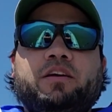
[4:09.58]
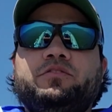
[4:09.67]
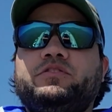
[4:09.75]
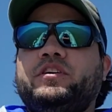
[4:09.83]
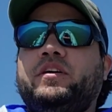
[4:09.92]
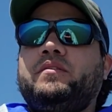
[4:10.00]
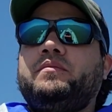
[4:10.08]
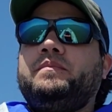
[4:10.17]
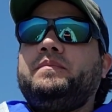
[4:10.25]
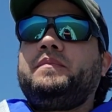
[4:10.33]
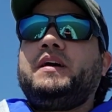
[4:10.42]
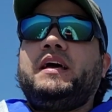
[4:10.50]
so,
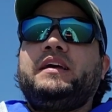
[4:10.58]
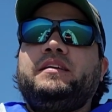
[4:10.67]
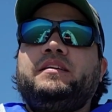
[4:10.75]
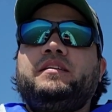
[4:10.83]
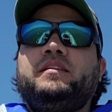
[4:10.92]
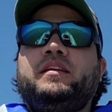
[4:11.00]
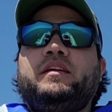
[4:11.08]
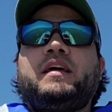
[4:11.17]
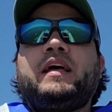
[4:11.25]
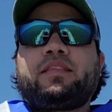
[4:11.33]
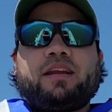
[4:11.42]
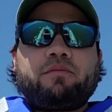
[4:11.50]

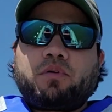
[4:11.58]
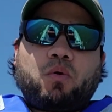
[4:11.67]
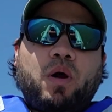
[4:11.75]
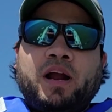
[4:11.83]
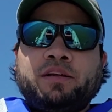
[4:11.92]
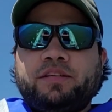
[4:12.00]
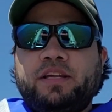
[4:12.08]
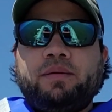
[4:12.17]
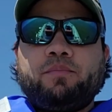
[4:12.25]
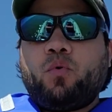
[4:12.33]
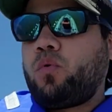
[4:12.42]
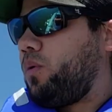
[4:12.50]
not that it requires any
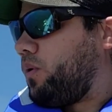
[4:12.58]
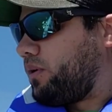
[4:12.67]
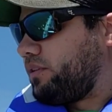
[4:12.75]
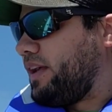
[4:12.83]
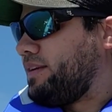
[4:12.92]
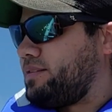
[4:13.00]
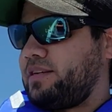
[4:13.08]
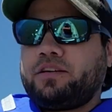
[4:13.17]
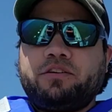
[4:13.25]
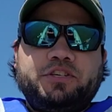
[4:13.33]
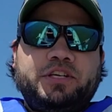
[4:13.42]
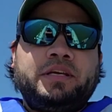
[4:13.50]
more or less
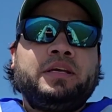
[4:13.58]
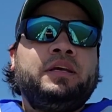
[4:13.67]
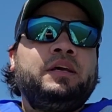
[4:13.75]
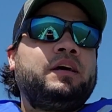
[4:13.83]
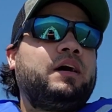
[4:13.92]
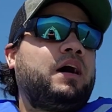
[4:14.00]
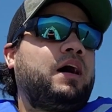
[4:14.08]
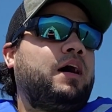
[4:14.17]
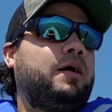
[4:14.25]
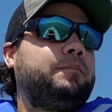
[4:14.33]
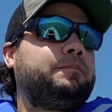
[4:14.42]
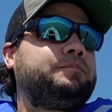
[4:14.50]
energy.
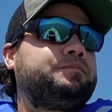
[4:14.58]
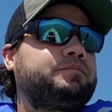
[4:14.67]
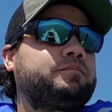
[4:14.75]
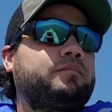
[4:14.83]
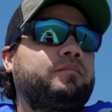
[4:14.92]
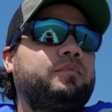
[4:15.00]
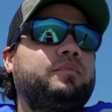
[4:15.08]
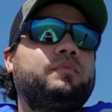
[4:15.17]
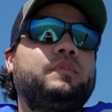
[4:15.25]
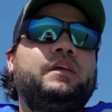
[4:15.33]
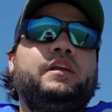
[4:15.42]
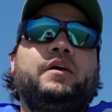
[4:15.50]

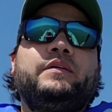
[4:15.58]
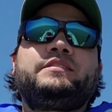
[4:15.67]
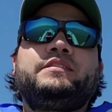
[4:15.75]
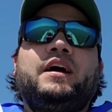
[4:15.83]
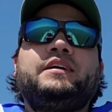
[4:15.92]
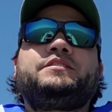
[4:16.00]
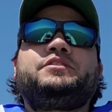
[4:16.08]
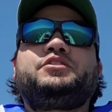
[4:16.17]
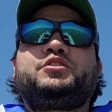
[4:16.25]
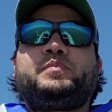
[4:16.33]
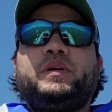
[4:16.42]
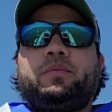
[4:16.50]
It's nice to
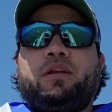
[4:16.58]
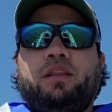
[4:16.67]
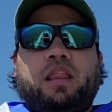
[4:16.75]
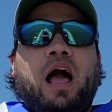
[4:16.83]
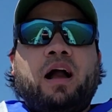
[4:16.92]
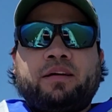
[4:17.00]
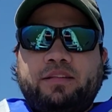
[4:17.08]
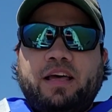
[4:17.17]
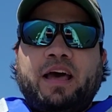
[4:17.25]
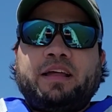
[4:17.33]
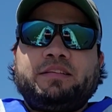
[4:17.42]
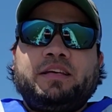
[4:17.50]
just be able to lock
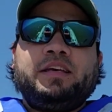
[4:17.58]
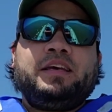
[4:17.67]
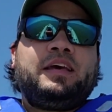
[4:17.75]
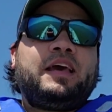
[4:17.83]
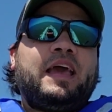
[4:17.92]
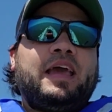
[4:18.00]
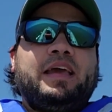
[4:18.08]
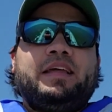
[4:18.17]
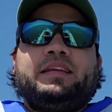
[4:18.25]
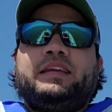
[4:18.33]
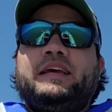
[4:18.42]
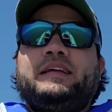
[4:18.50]
that
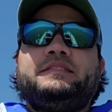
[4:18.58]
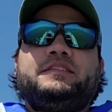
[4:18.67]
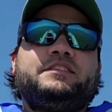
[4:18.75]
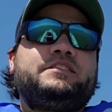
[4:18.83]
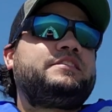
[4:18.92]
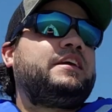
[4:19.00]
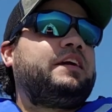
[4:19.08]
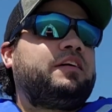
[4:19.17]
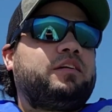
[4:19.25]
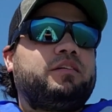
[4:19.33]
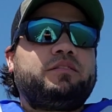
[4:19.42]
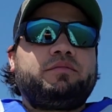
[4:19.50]
and
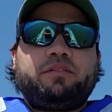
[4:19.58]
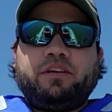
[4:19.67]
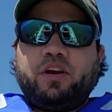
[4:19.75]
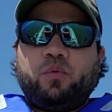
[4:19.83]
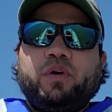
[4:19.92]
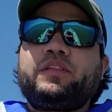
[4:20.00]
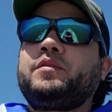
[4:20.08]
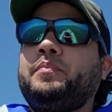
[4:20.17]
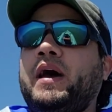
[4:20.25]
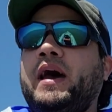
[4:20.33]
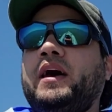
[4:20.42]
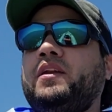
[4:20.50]
steer, with the
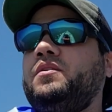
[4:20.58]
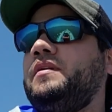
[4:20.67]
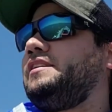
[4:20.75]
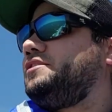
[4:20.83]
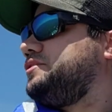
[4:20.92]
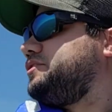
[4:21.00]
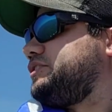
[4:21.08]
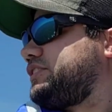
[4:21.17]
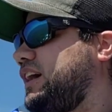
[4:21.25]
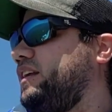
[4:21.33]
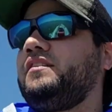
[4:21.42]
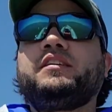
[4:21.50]
paddle as you're just
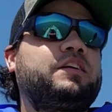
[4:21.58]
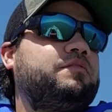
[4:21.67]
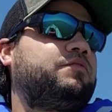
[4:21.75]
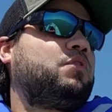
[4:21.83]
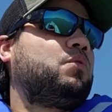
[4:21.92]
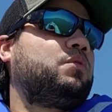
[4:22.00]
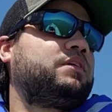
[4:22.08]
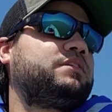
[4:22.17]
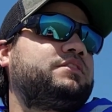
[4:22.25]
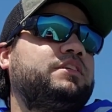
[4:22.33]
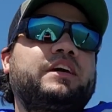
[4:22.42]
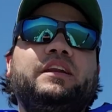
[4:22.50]
kind of looking
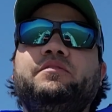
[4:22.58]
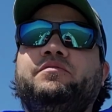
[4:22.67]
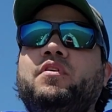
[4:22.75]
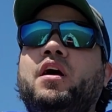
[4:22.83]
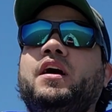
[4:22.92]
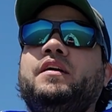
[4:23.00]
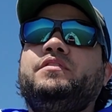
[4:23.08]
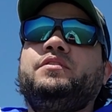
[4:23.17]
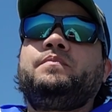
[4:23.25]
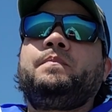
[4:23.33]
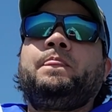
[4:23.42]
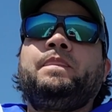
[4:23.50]
forwards, looking in front of you,